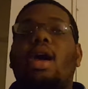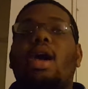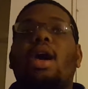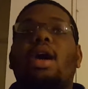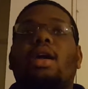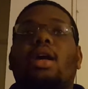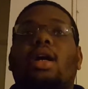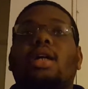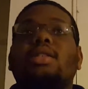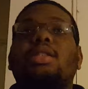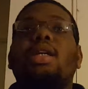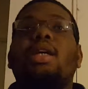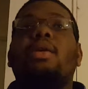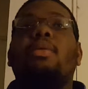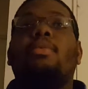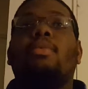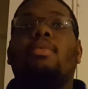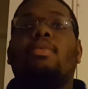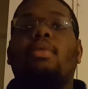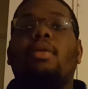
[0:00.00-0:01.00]
And our
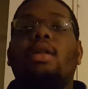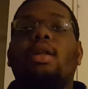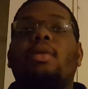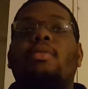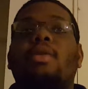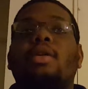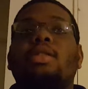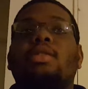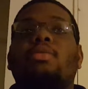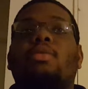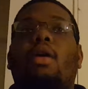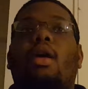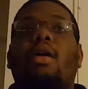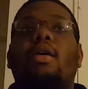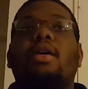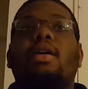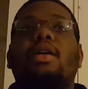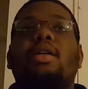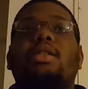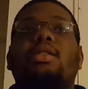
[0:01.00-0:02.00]
team really went to
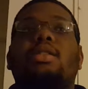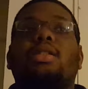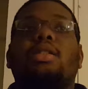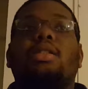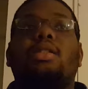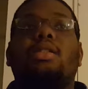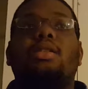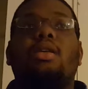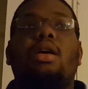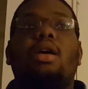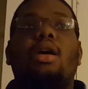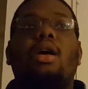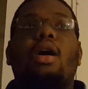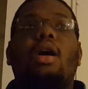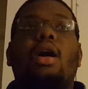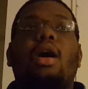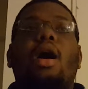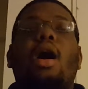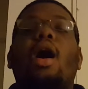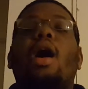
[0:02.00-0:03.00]
Raleigh and just
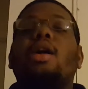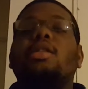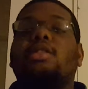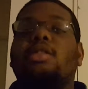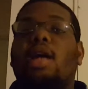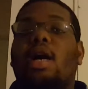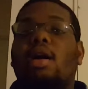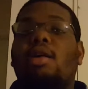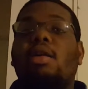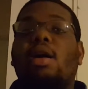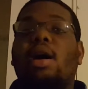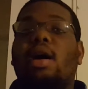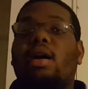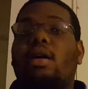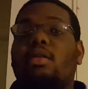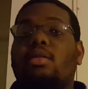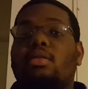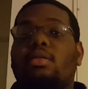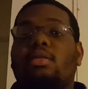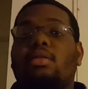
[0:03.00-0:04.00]
hushed that
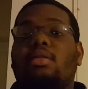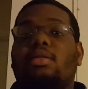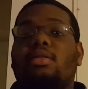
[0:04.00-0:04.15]
crowd.